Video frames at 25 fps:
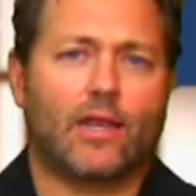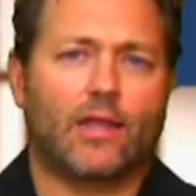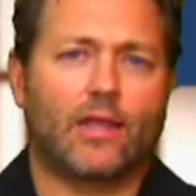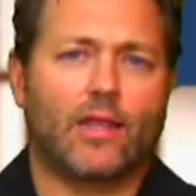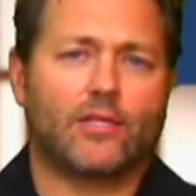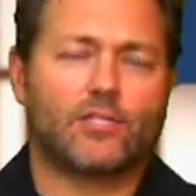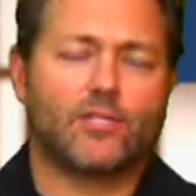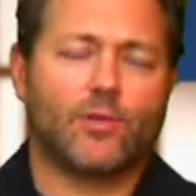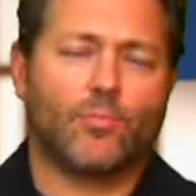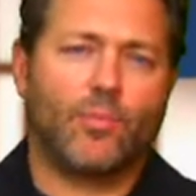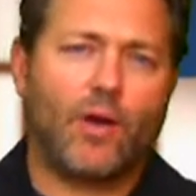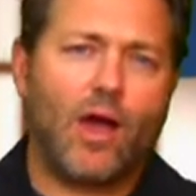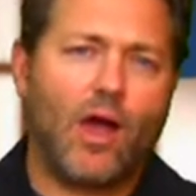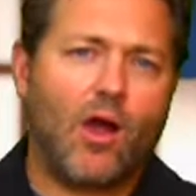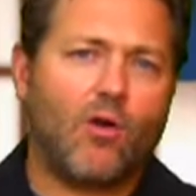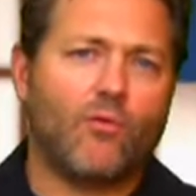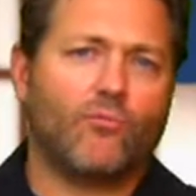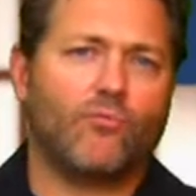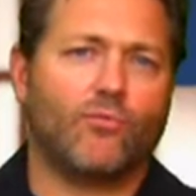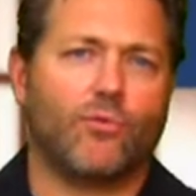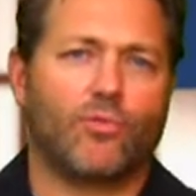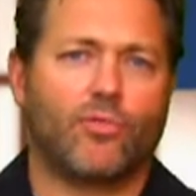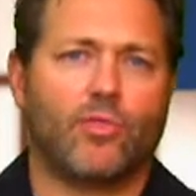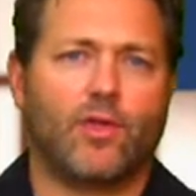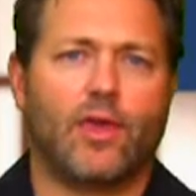And that's a
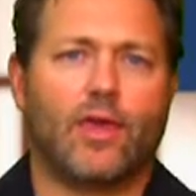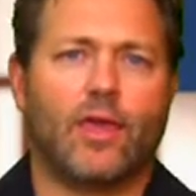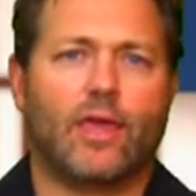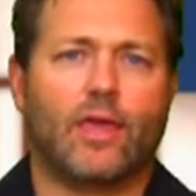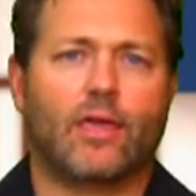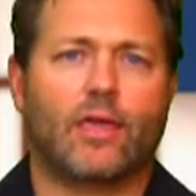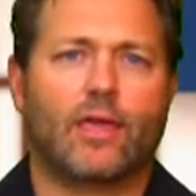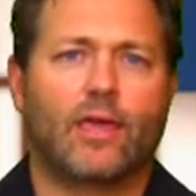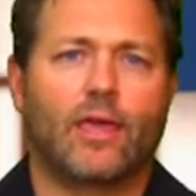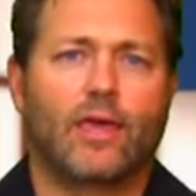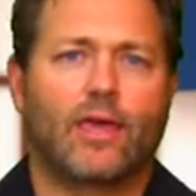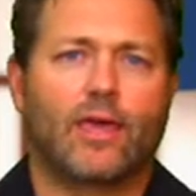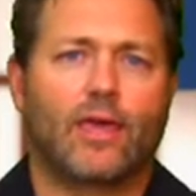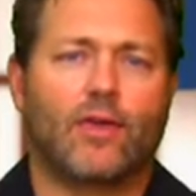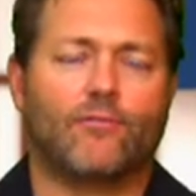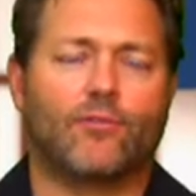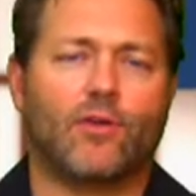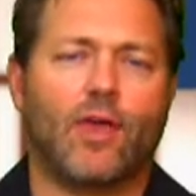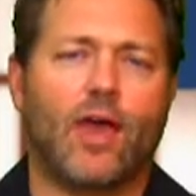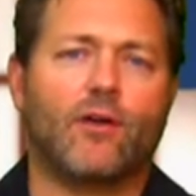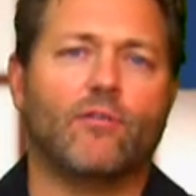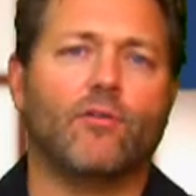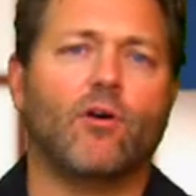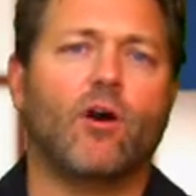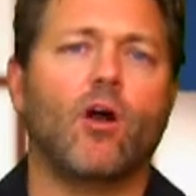powerful thing if you
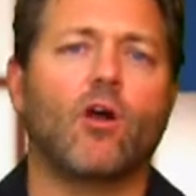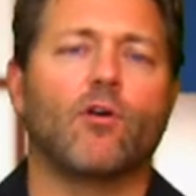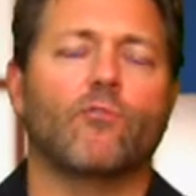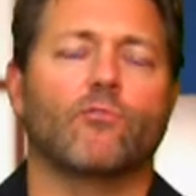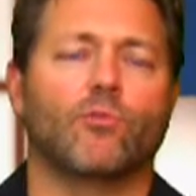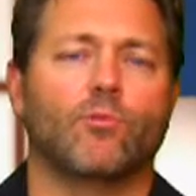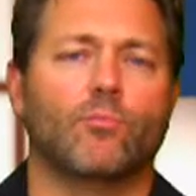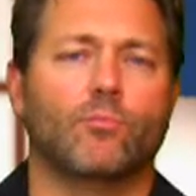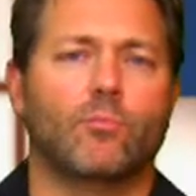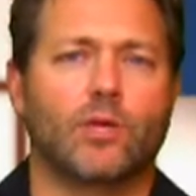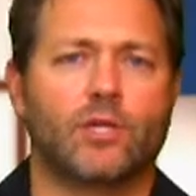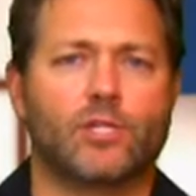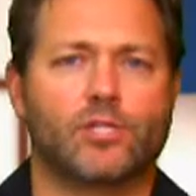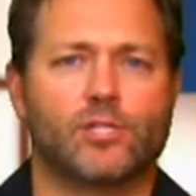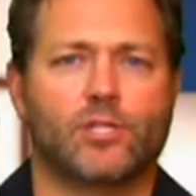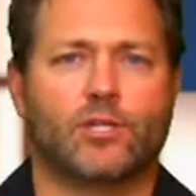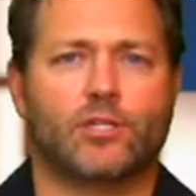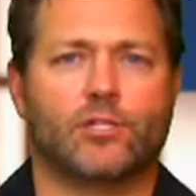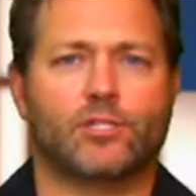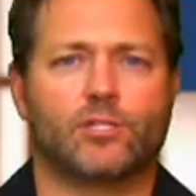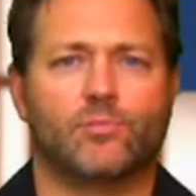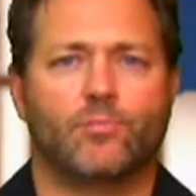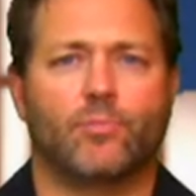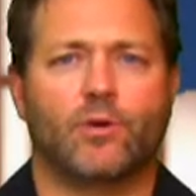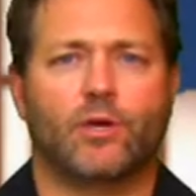have a heart for
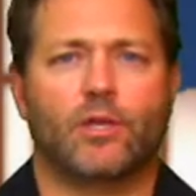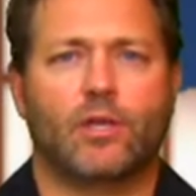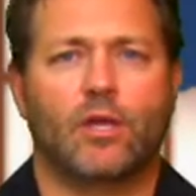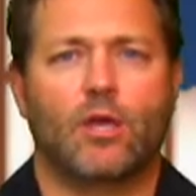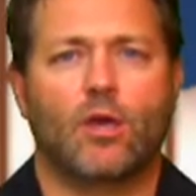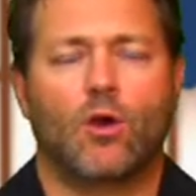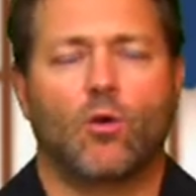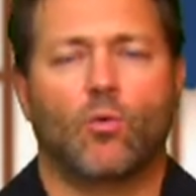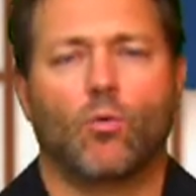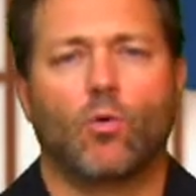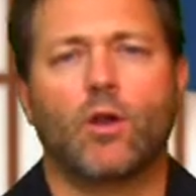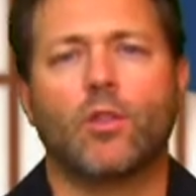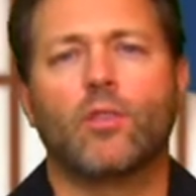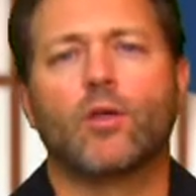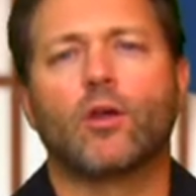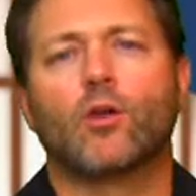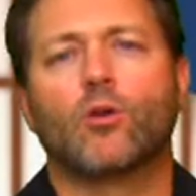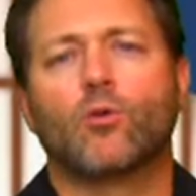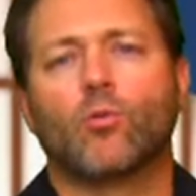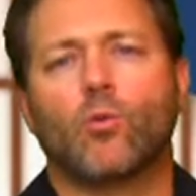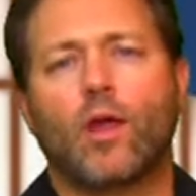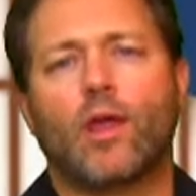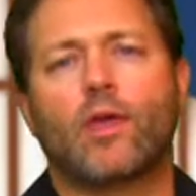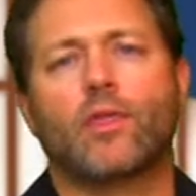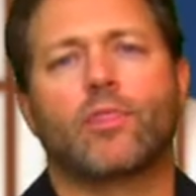missions. But one of the
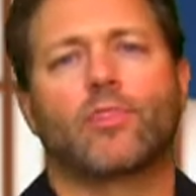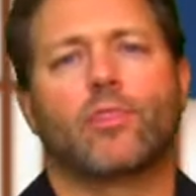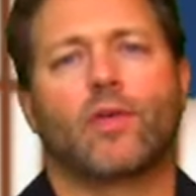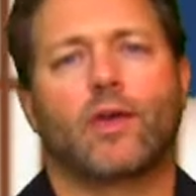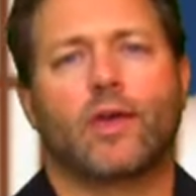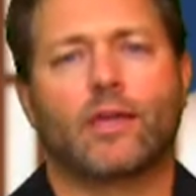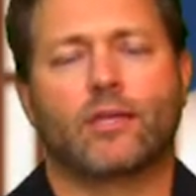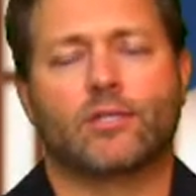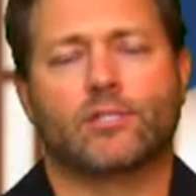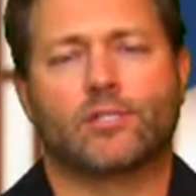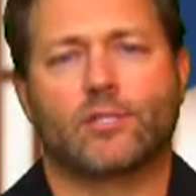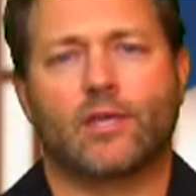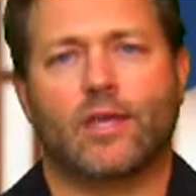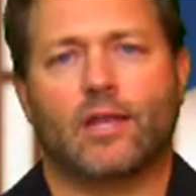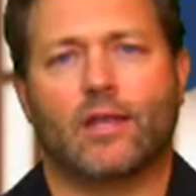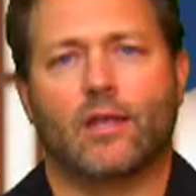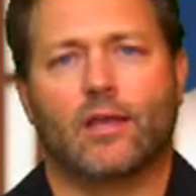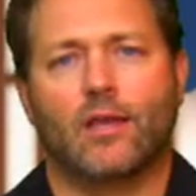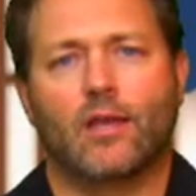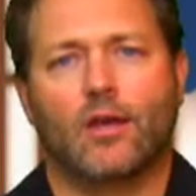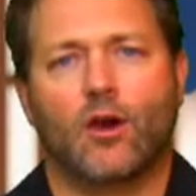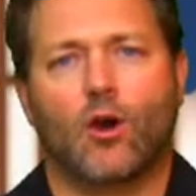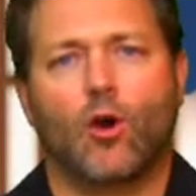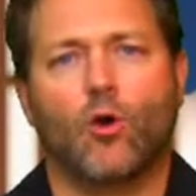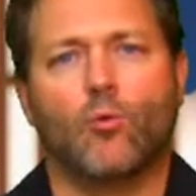great things that
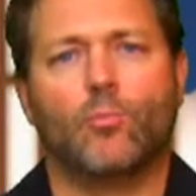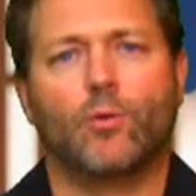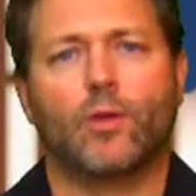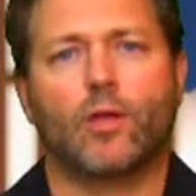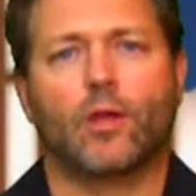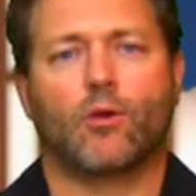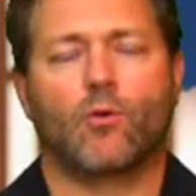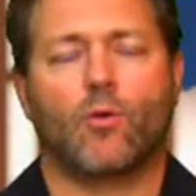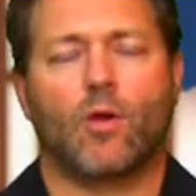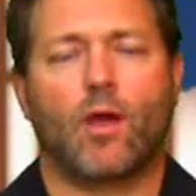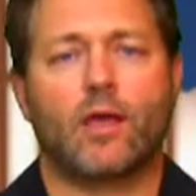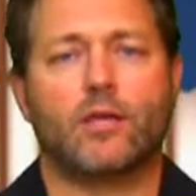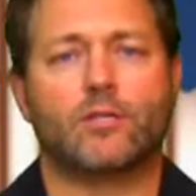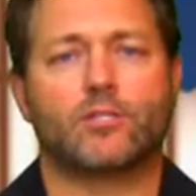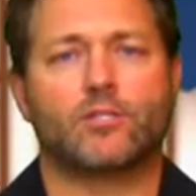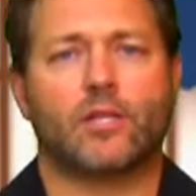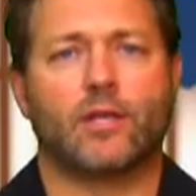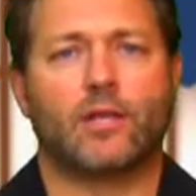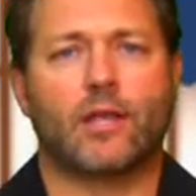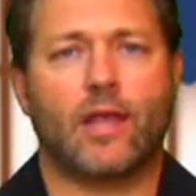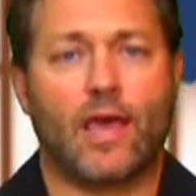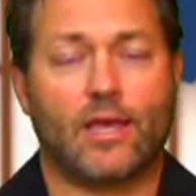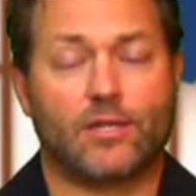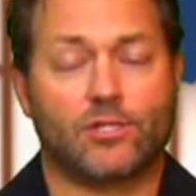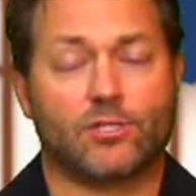Hope in Christ
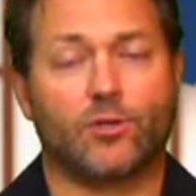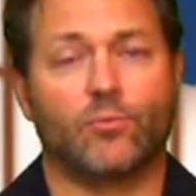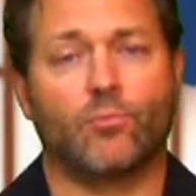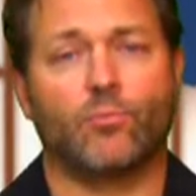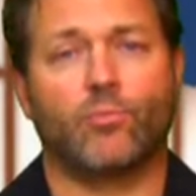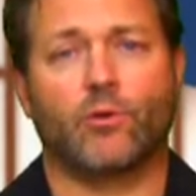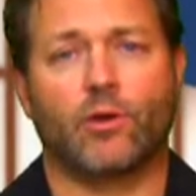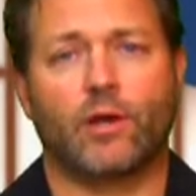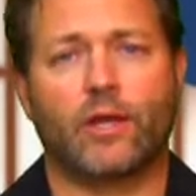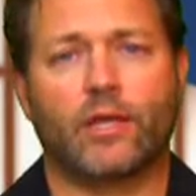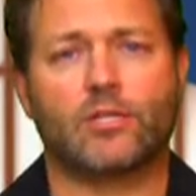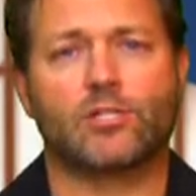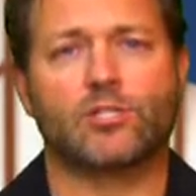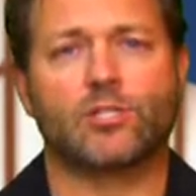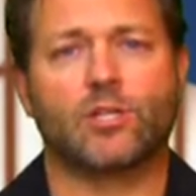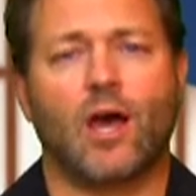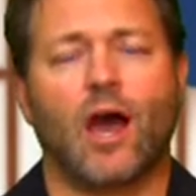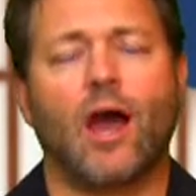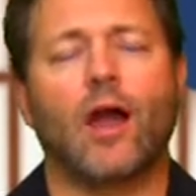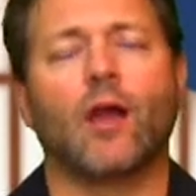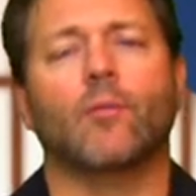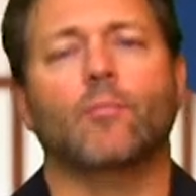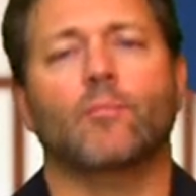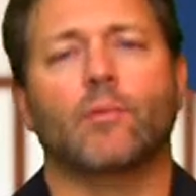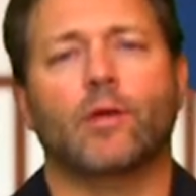and Nasser brings to
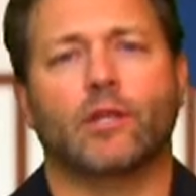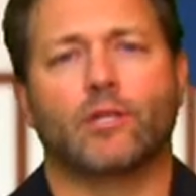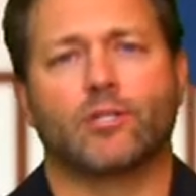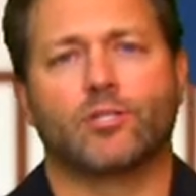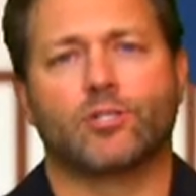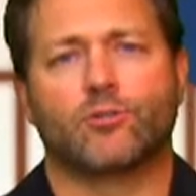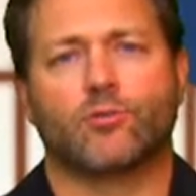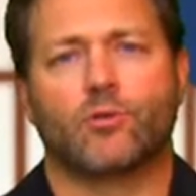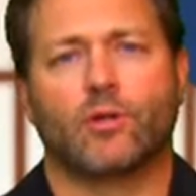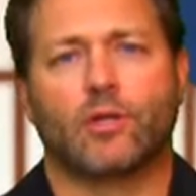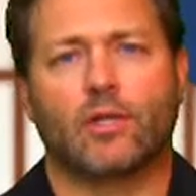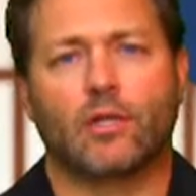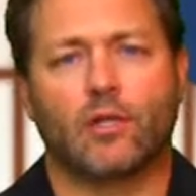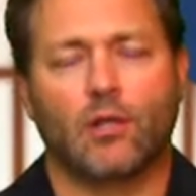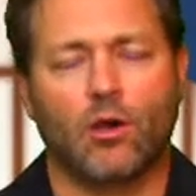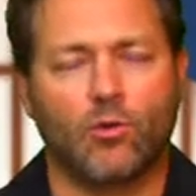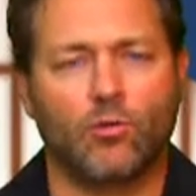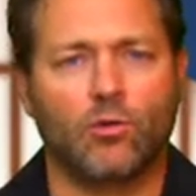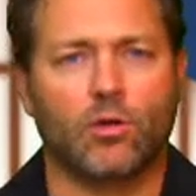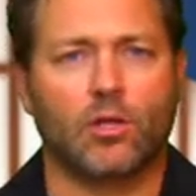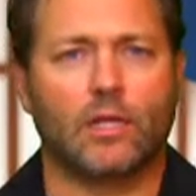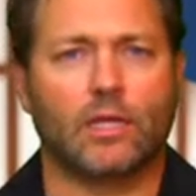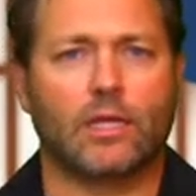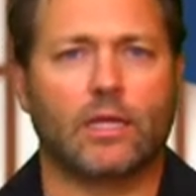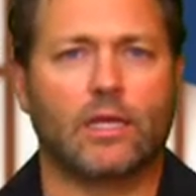our ministry
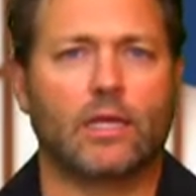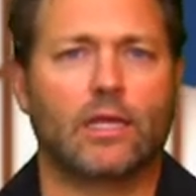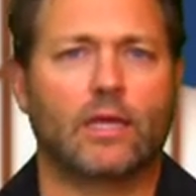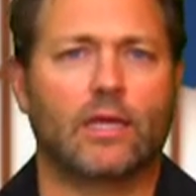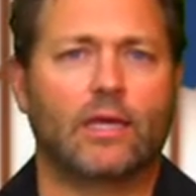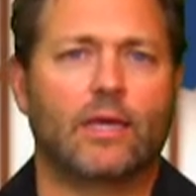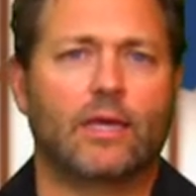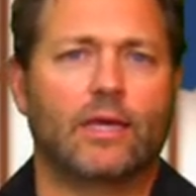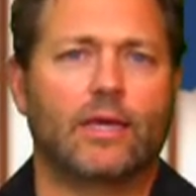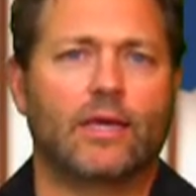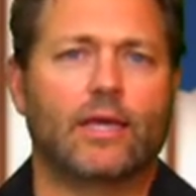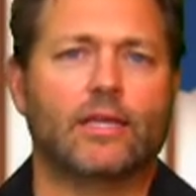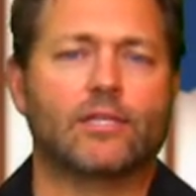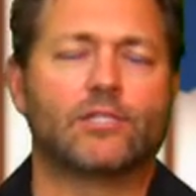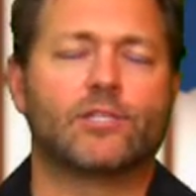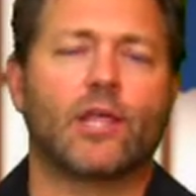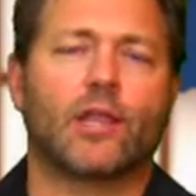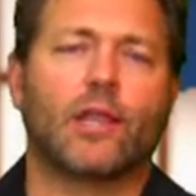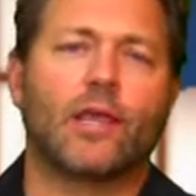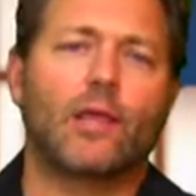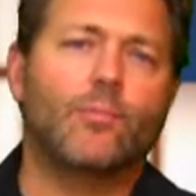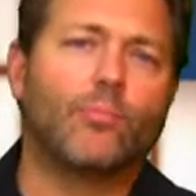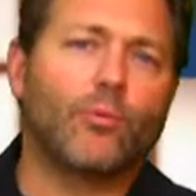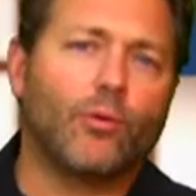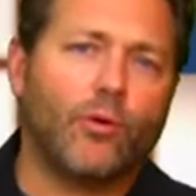locally is that
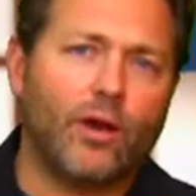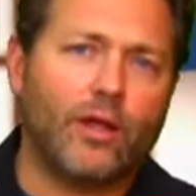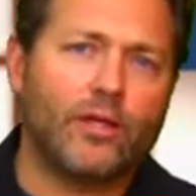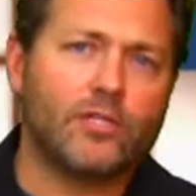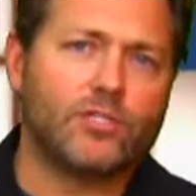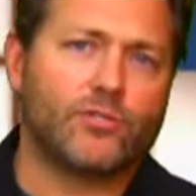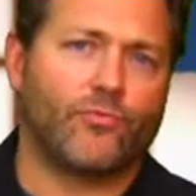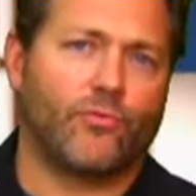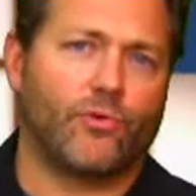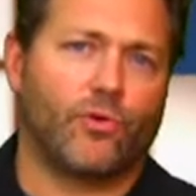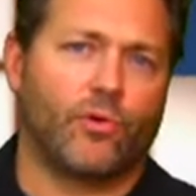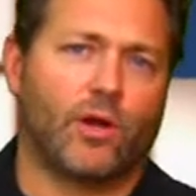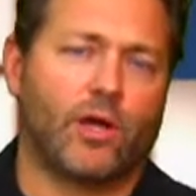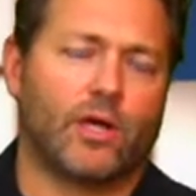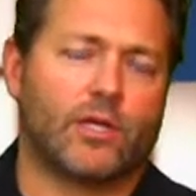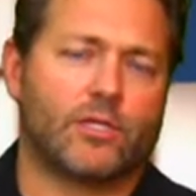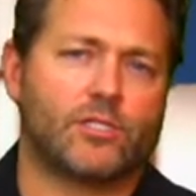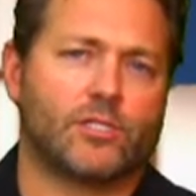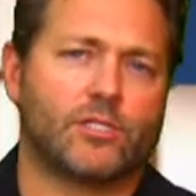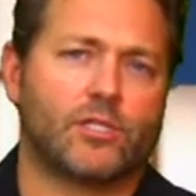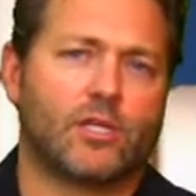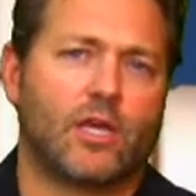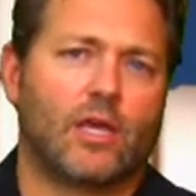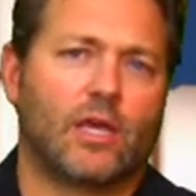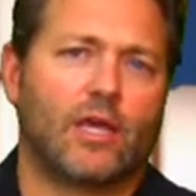he prays for
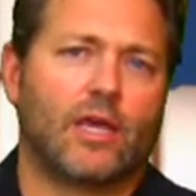us.